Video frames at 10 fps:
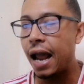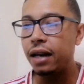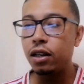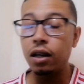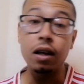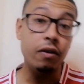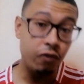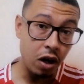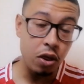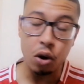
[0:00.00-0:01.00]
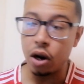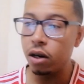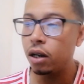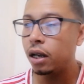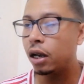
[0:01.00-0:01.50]
And further
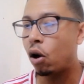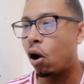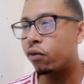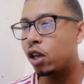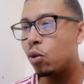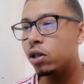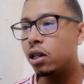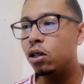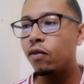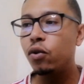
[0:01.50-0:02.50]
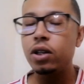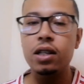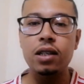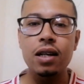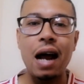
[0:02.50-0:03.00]
on, after he was
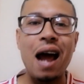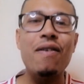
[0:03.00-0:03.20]
interviewed, he said,